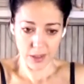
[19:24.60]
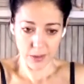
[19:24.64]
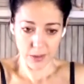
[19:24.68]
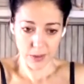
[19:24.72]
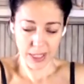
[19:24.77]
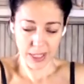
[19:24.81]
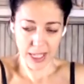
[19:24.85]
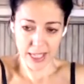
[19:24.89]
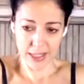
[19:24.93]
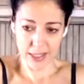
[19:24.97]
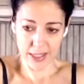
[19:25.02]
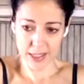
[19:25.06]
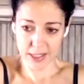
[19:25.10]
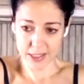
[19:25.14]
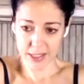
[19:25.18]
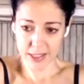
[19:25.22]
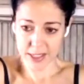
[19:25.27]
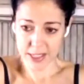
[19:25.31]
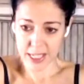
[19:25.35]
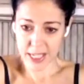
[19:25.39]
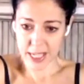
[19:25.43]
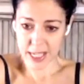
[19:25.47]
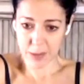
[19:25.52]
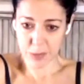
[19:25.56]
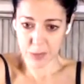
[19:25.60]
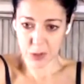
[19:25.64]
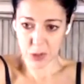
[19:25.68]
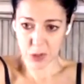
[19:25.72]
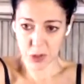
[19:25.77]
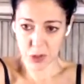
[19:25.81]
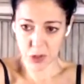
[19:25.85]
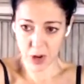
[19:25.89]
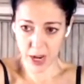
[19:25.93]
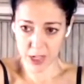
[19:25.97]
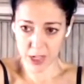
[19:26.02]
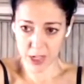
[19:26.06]
You get this deep
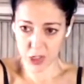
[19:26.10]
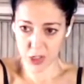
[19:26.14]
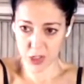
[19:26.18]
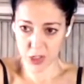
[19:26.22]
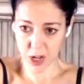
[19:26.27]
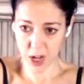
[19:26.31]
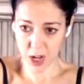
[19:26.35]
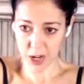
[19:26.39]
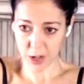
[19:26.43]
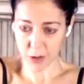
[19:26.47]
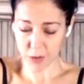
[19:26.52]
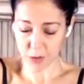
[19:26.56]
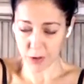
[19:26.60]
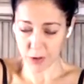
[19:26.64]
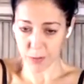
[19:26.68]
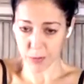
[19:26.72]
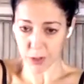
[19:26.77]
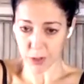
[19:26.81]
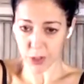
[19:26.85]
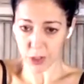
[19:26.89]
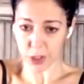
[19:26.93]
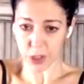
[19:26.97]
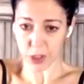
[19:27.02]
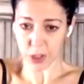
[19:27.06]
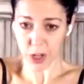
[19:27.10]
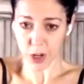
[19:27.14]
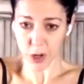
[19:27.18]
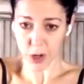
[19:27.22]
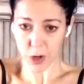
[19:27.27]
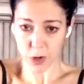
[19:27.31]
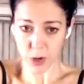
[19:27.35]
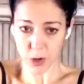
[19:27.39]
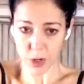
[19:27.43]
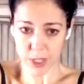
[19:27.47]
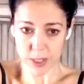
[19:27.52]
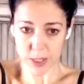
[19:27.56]
stretch starting from the
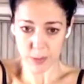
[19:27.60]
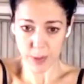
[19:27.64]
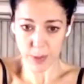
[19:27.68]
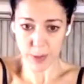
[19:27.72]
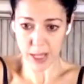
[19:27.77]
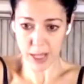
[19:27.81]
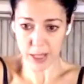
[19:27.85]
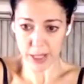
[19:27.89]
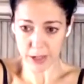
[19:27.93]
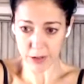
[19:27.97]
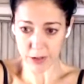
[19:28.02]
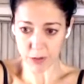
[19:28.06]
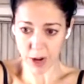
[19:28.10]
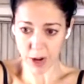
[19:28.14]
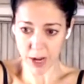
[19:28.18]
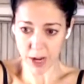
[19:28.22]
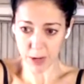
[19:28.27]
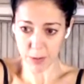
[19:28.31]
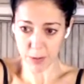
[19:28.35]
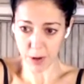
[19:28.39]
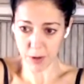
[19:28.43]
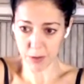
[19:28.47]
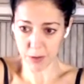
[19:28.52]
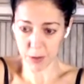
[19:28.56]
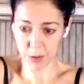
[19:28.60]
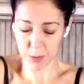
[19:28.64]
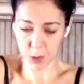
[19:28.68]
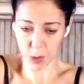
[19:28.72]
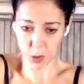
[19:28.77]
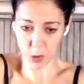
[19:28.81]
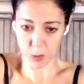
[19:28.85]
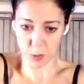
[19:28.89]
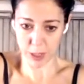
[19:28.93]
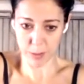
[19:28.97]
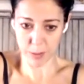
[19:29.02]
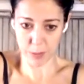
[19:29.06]
lowest belly, right above the
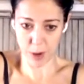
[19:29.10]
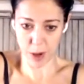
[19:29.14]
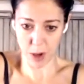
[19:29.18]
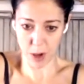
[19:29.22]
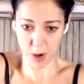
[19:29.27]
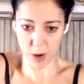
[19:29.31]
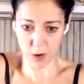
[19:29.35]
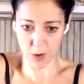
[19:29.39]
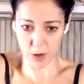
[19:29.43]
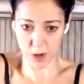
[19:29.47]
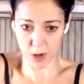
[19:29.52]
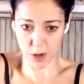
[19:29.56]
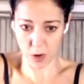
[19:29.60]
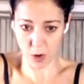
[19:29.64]
pubic bone,